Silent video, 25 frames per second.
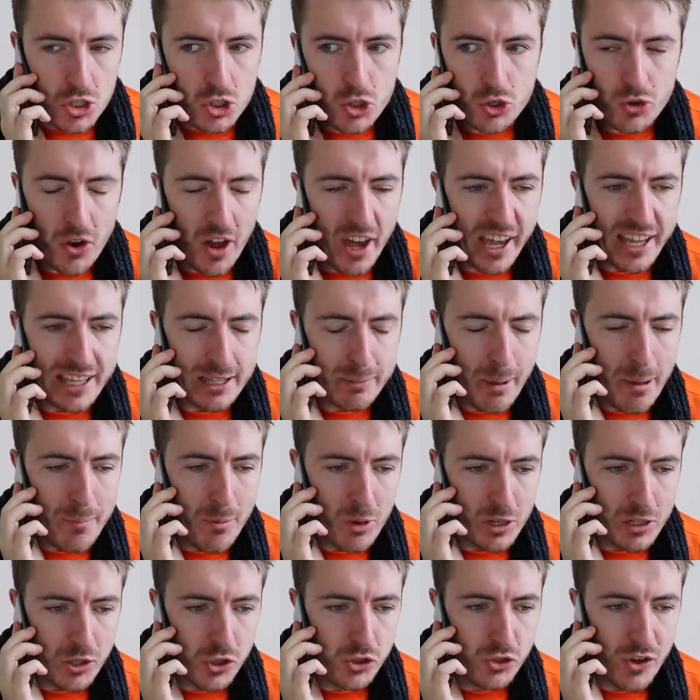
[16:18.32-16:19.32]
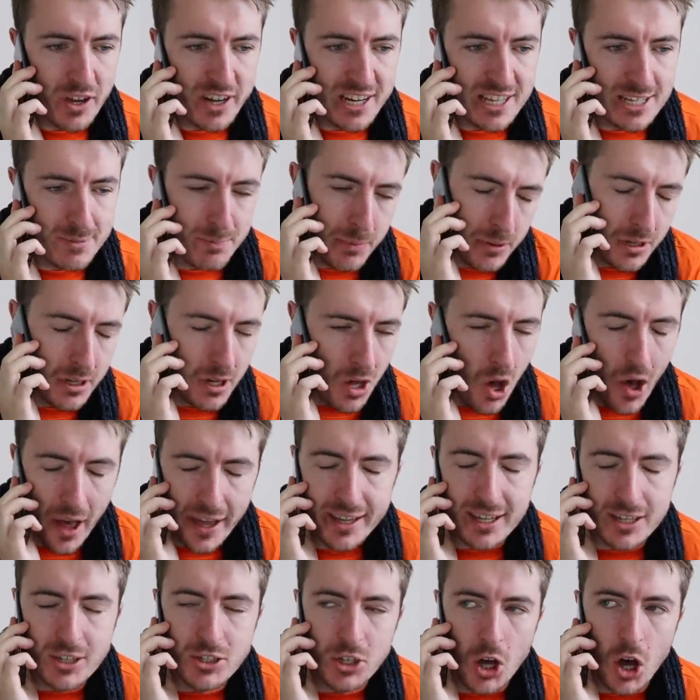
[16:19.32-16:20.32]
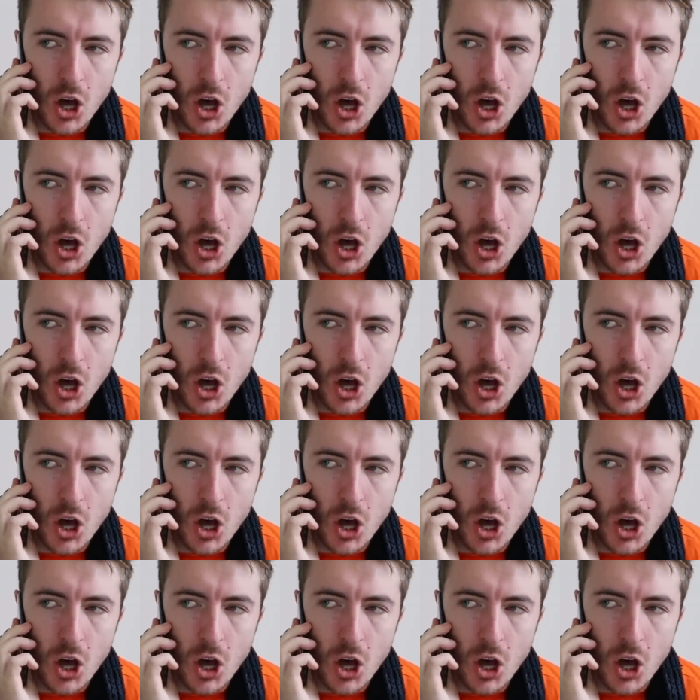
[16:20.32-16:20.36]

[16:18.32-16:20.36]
Just crying into my bowl of shreddies, but now I can